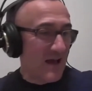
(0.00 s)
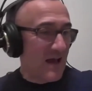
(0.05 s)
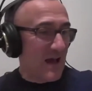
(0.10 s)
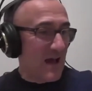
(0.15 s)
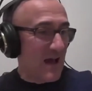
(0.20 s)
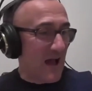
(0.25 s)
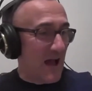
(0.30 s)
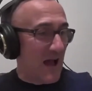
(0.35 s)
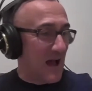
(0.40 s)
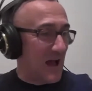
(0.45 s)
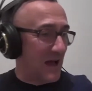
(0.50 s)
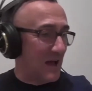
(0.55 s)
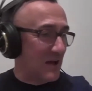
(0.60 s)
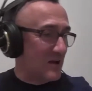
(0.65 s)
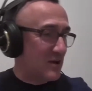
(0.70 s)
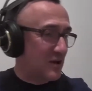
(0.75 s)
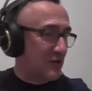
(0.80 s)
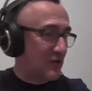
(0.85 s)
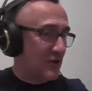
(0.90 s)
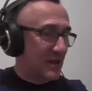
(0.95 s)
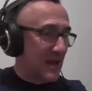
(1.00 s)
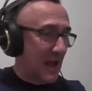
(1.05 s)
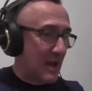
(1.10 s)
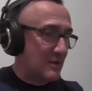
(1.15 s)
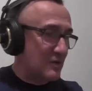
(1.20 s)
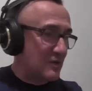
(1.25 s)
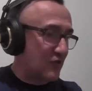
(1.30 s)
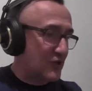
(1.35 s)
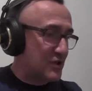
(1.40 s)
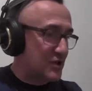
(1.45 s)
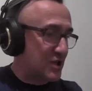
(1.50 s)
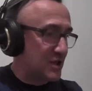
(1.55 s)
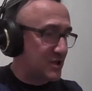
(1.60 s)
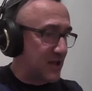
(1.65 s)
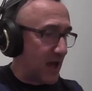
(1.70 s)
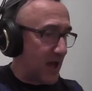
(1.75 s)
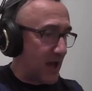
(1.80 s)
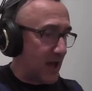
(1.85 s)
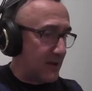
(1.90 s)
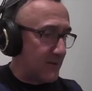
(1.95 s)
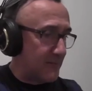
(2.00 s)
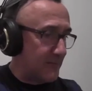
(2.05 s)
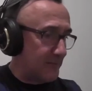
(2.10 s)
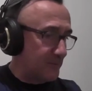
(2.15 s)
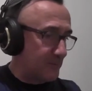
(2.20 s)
And the games for today,